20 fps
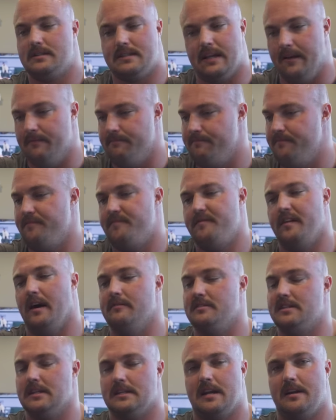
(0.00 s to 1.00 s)
say
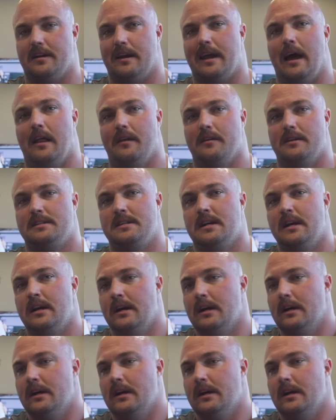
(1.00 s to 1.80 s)
500-600 calories,